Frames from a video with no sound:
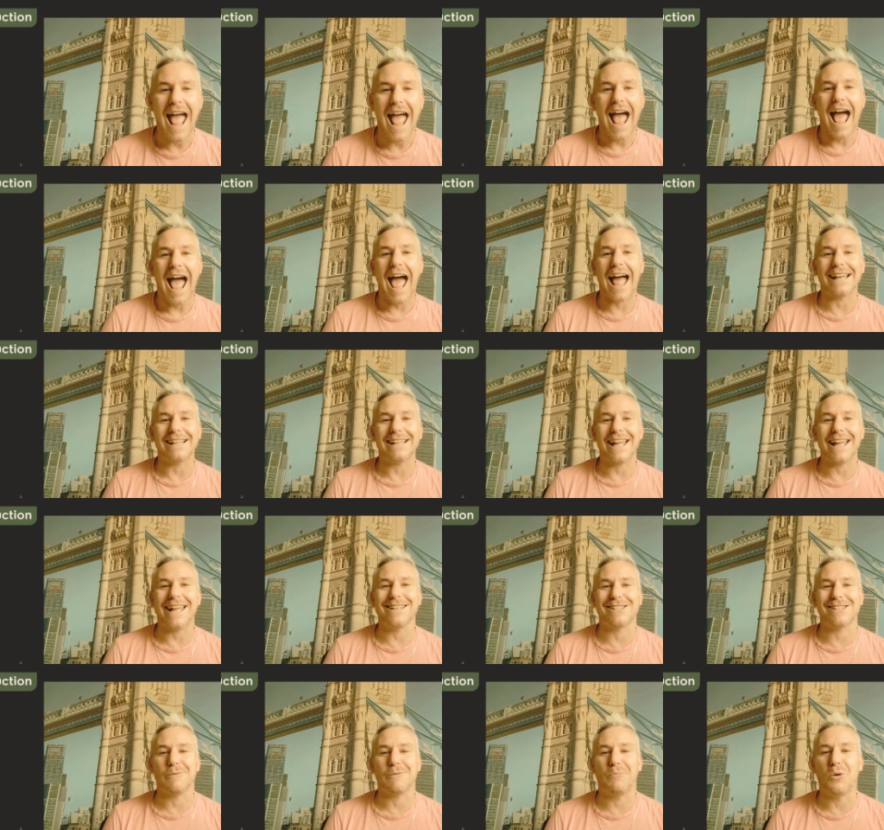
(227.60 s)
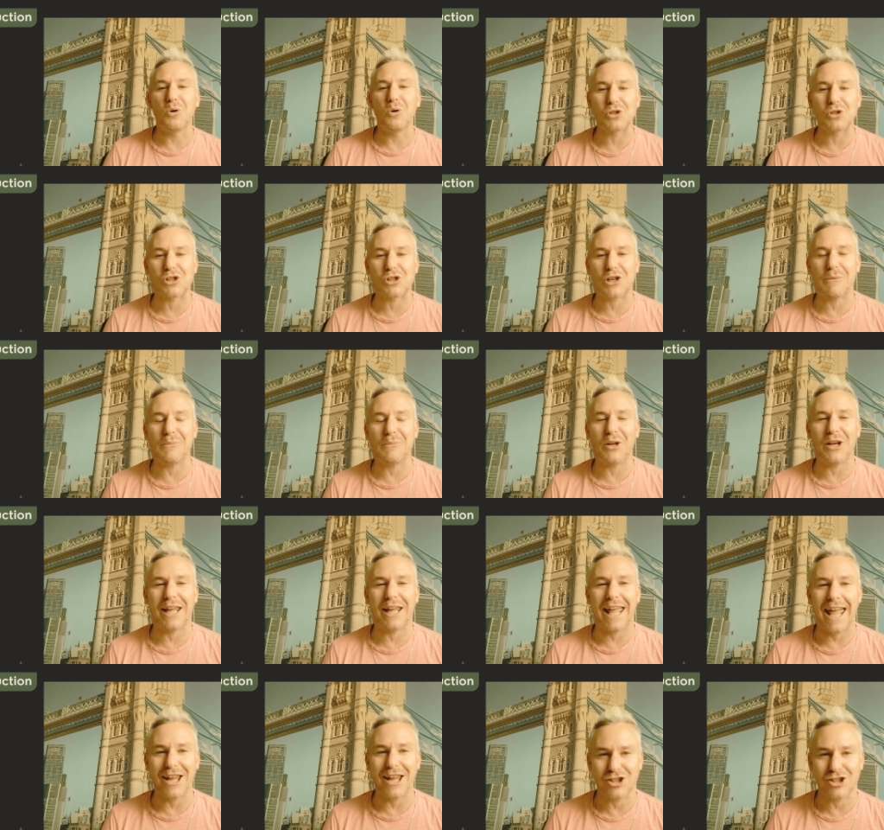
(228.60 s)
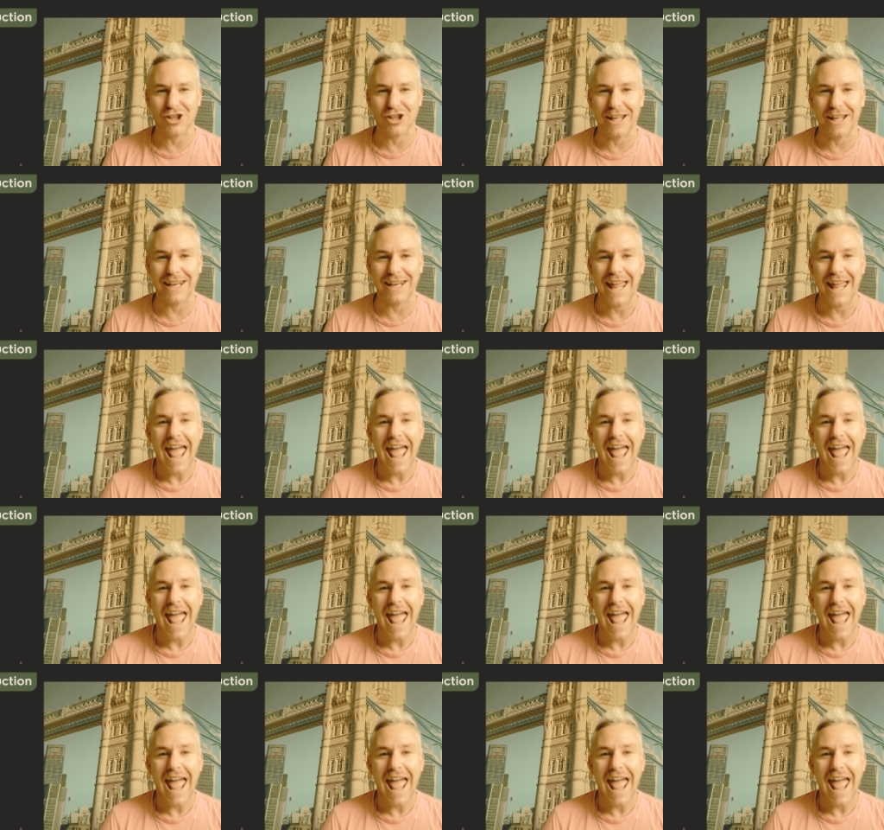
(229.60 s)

and it supports communication.